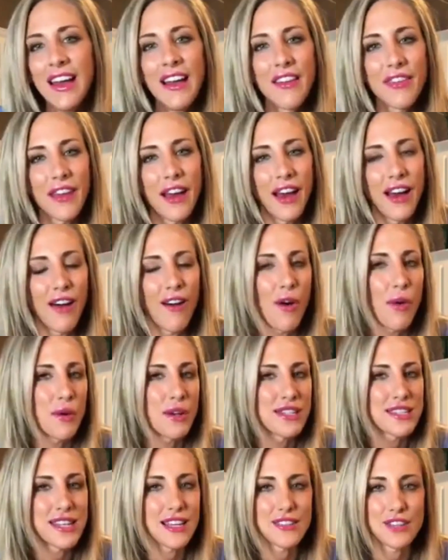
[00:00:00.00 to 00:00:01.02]
That
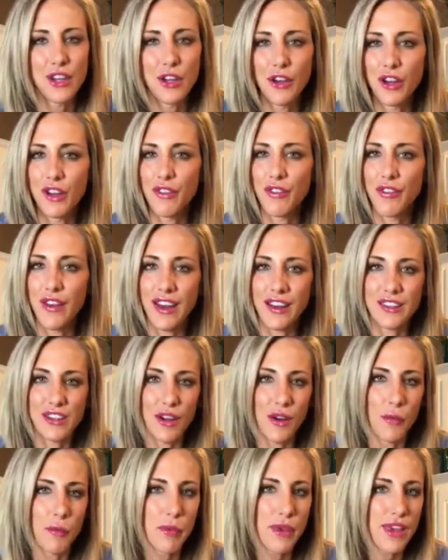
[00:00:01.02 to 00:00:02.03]
always has a good effect
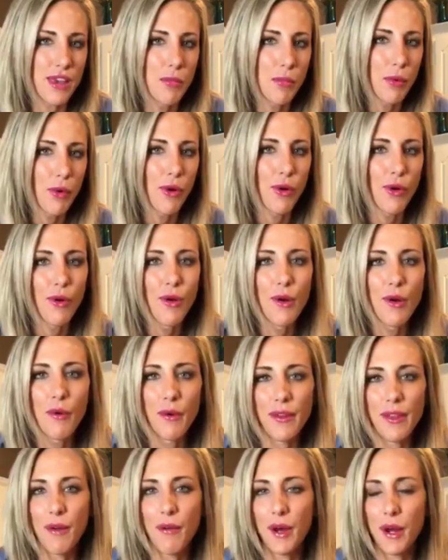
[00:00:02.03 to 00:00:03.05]
on people
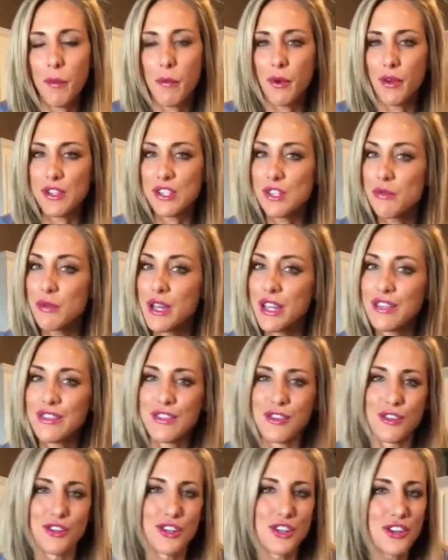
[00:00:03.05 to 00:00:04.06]
when they want to put
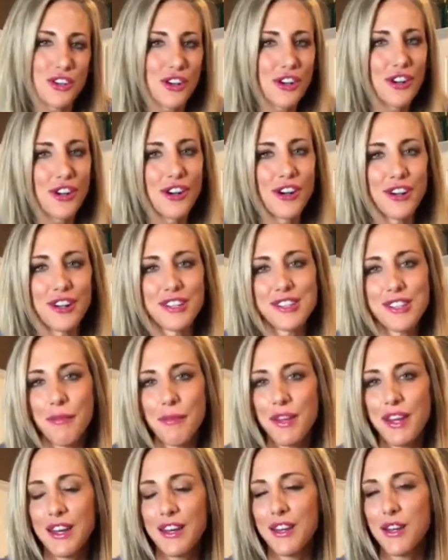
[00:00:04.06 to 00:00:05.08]
sweets or sugar or
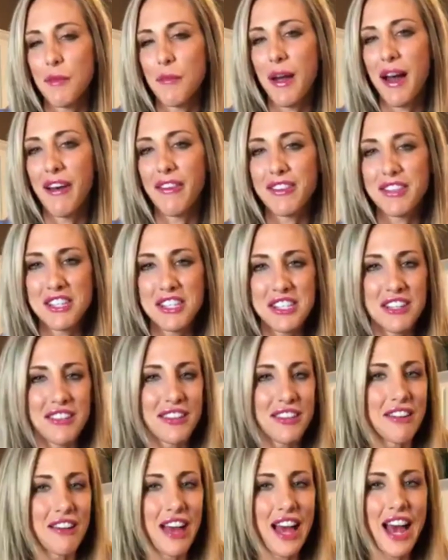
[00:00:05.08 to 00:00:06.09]
something in your mouth. Just a
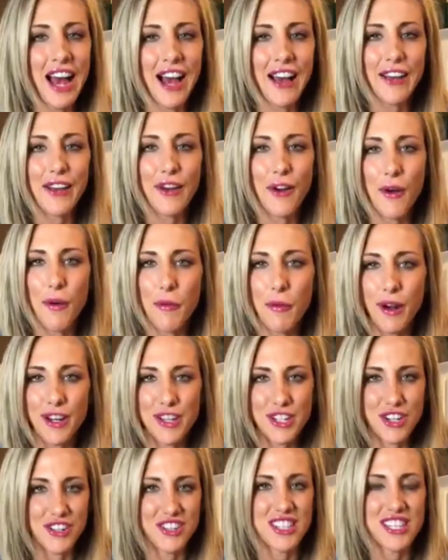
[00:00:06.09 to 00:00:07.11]
little hack, go
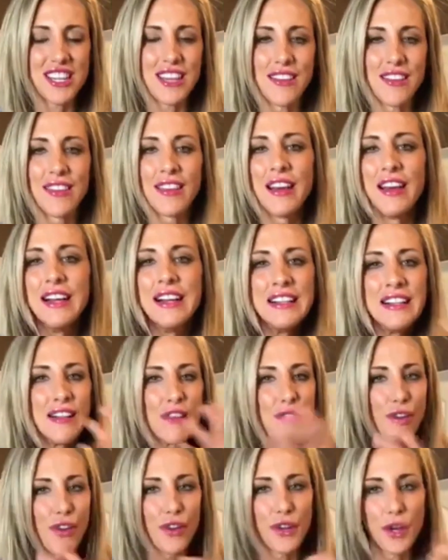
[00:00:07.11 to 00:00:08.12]
brush your teeth,
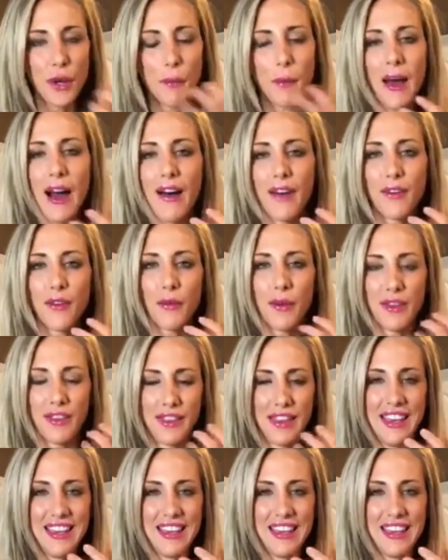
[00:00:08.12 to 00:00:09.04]
fill your mouth with,